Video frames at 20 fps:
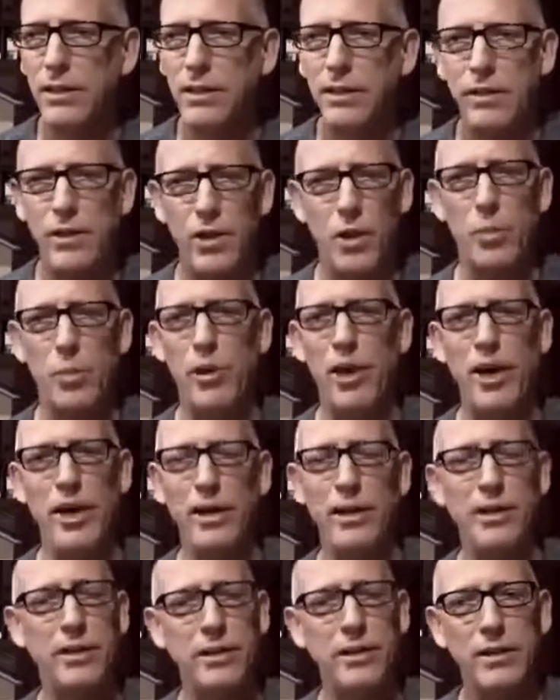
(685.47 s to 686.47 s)

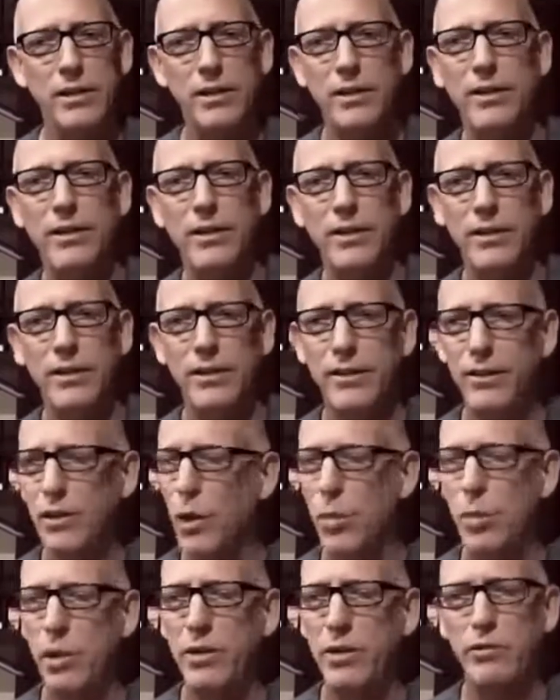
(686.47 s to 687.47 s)
Nobody.
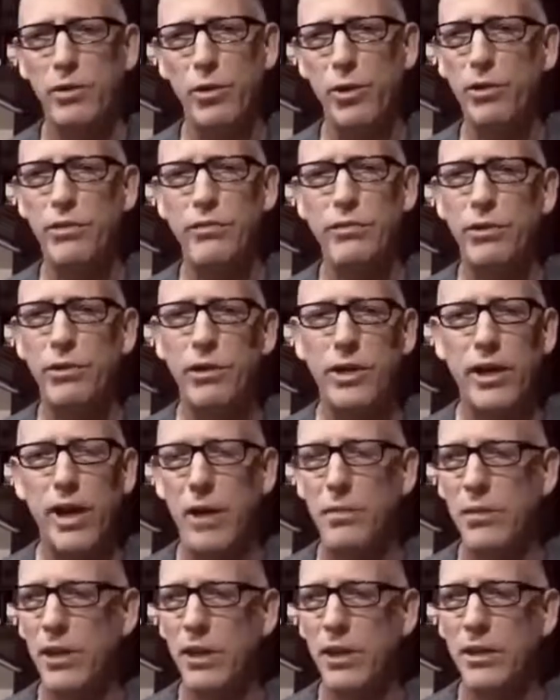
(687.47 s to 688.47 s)
Nobody voted for
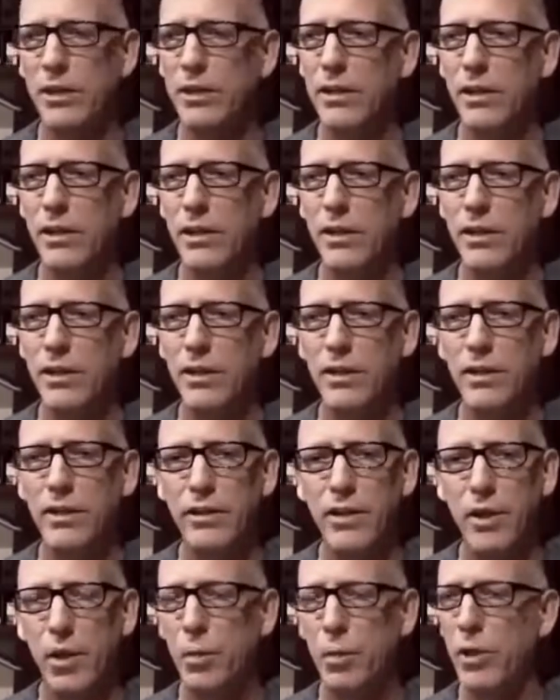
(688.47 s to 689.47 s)
Kamala.
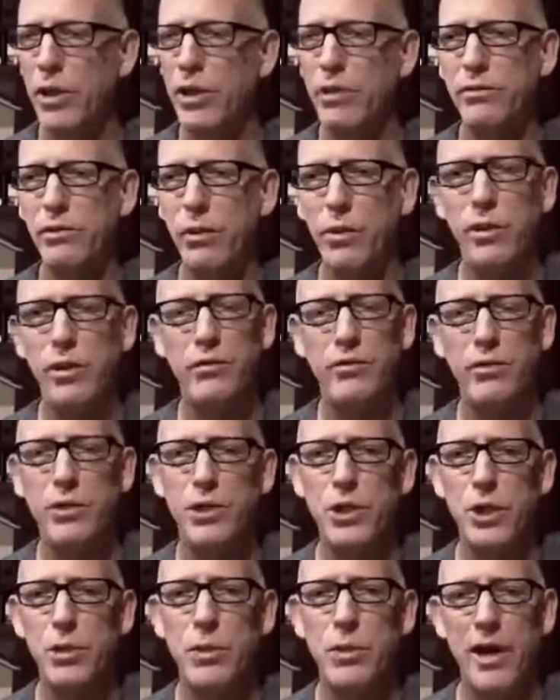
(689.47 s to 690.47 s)
Nobody voted for
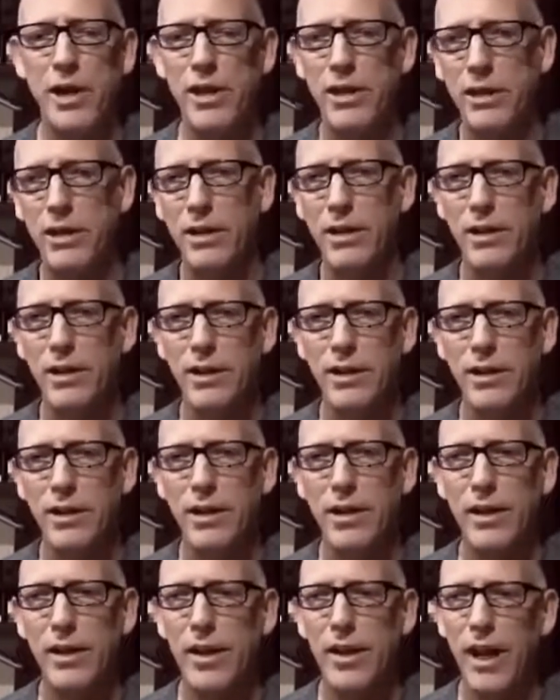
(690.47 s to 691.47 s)
Joe Biden.
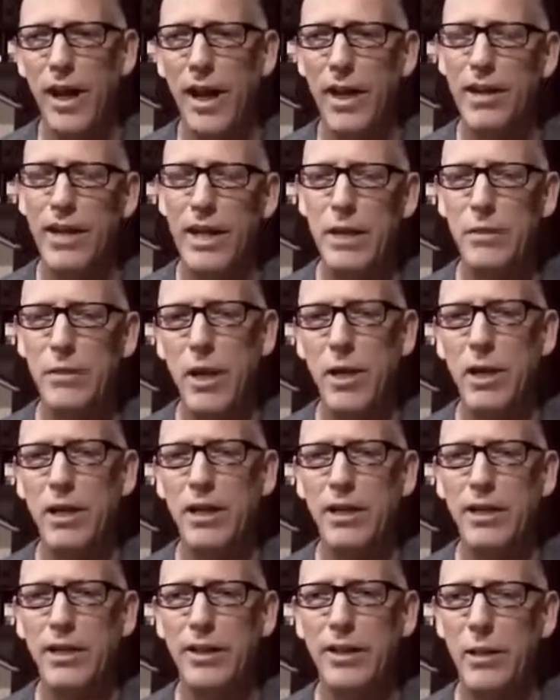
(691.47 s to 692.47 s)
And they
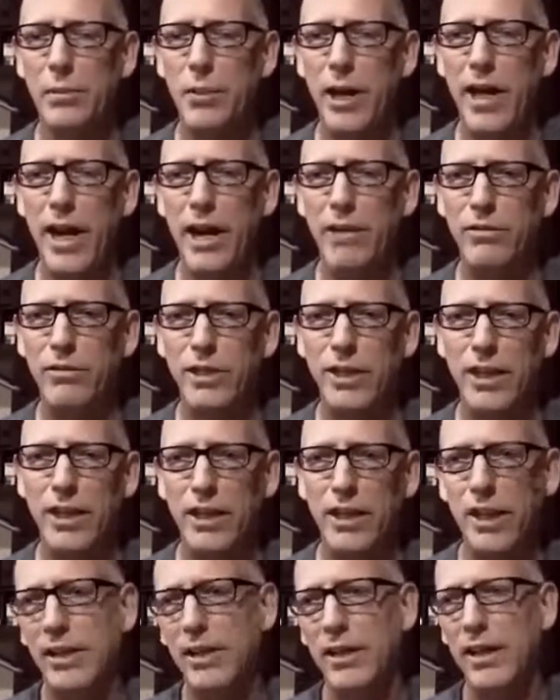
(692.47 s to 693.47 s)
might have to
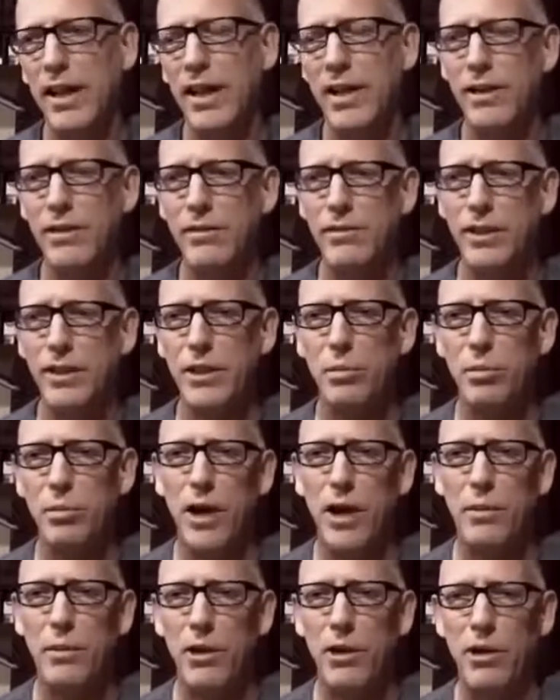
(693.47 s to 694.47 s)
get kicked out of the
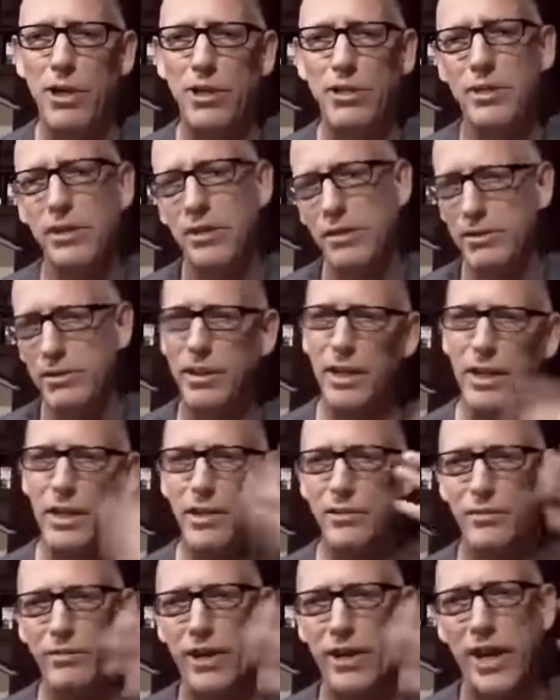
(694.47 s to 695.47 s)
primaries, in
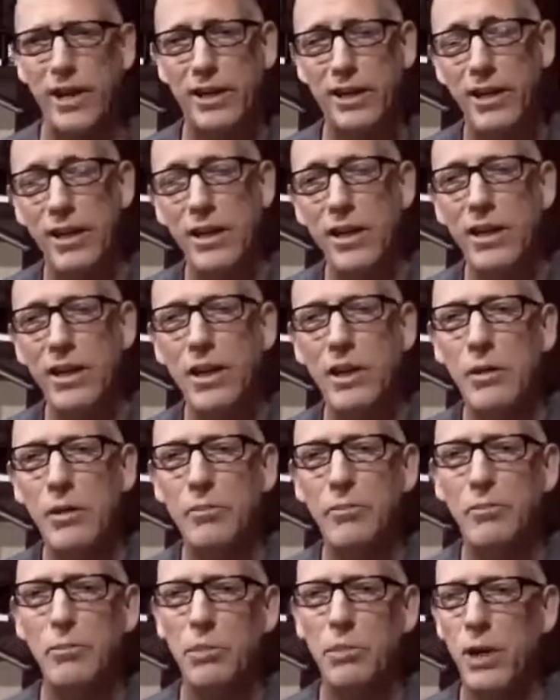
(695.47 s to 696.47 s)
effect,
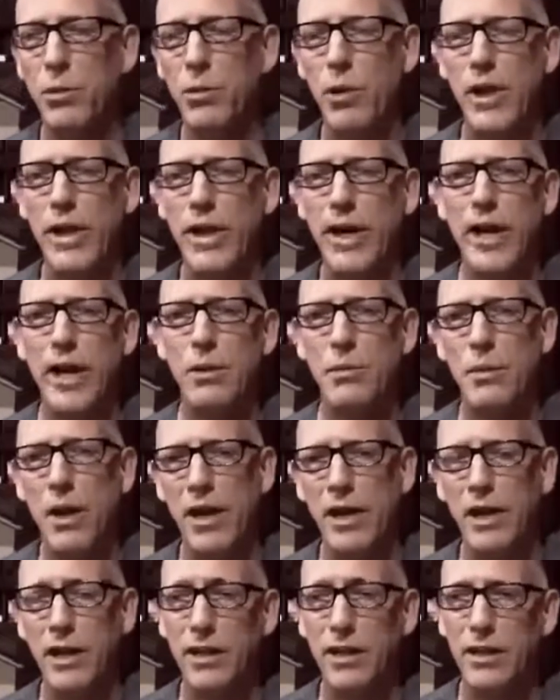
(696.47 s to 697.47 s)
by running out of
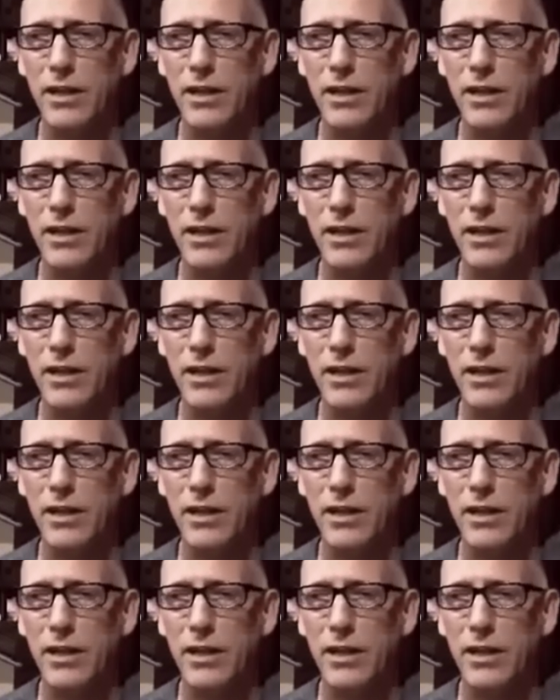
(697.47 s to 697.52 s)
money.